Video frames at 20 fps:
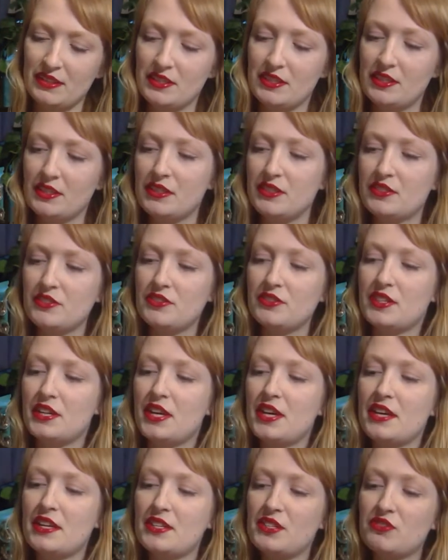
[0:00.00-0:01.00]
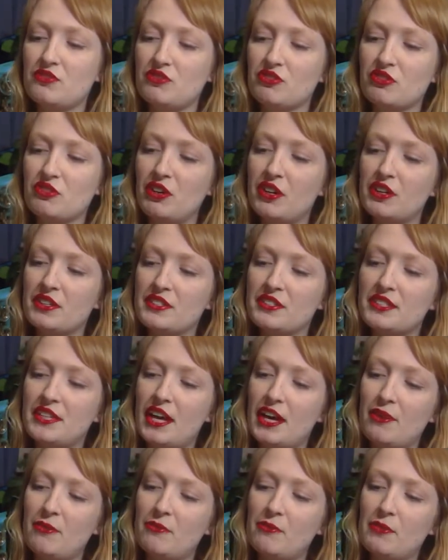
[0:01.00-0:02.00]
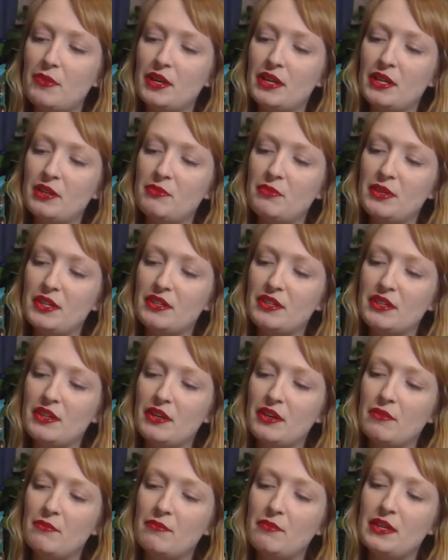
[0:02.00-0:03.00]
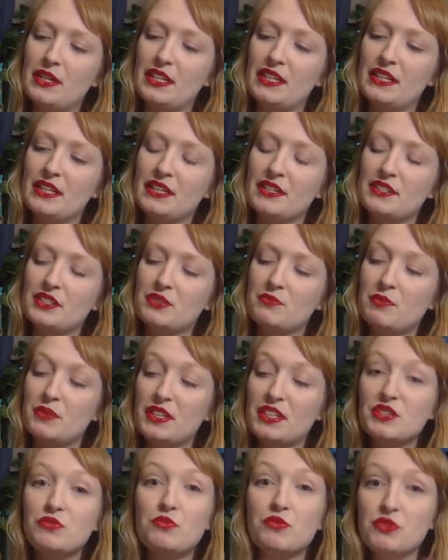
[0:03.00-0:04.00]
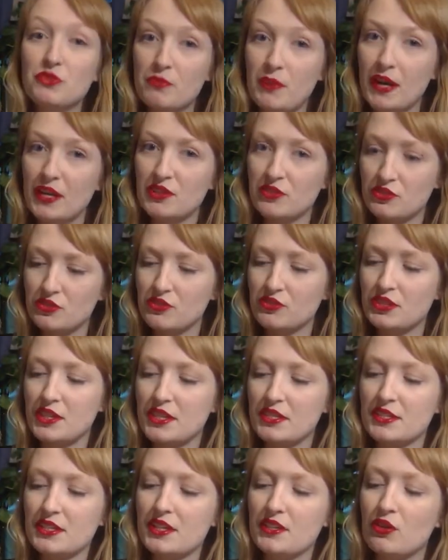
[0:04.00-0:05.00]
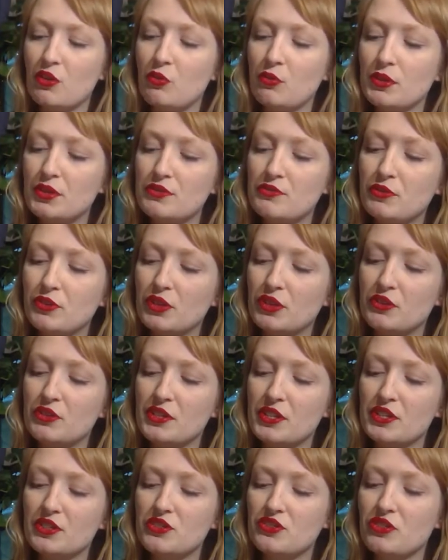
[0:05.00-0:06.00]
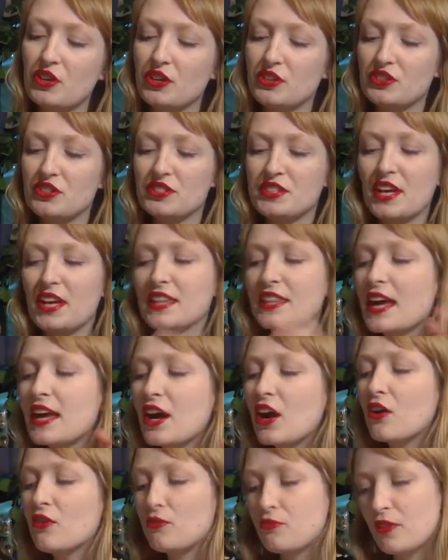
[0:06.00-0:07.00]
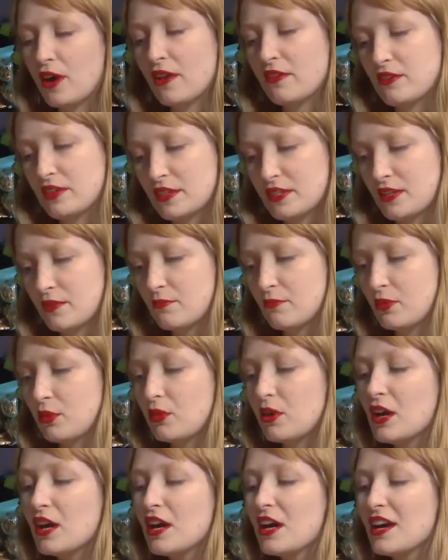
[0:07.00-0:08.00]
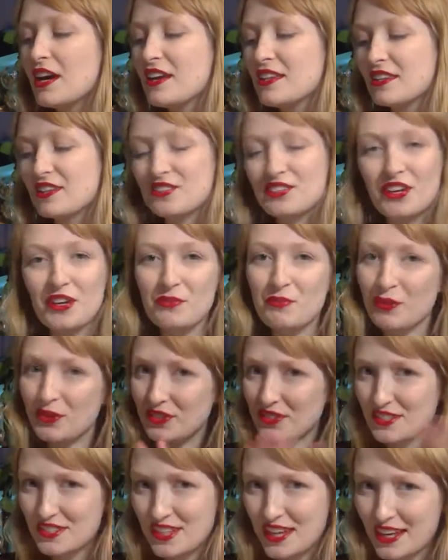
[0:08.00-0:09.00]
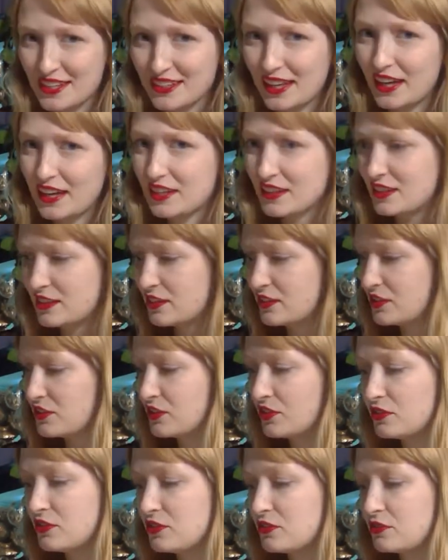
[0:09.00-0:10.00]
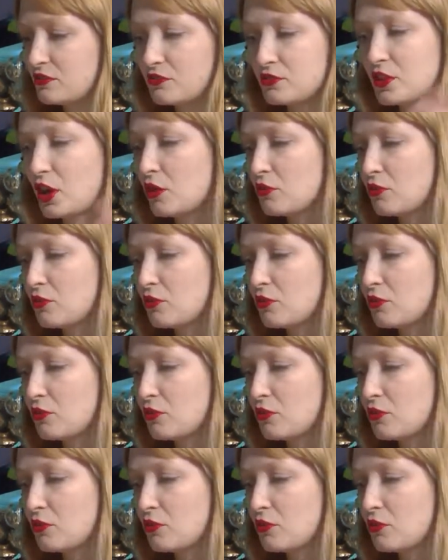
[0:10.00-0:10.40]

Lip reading: so this requires 10 milliliters, but this will depend on your test kit. Always follow the instructions, and they are very simple. There's no point saying that you don't